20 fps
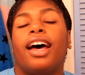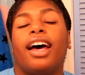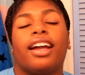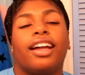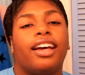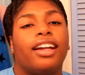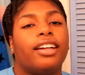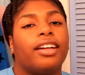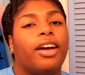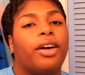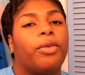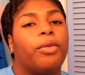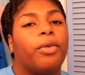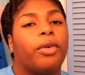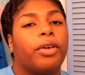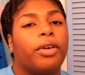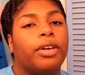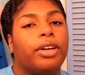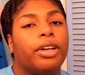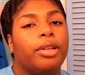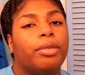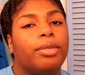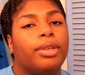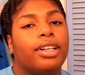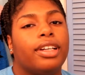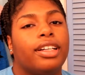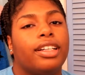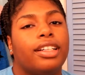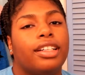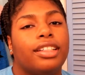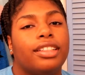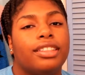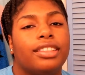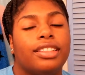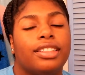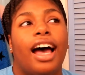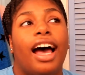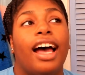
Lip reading: I kind of got worried because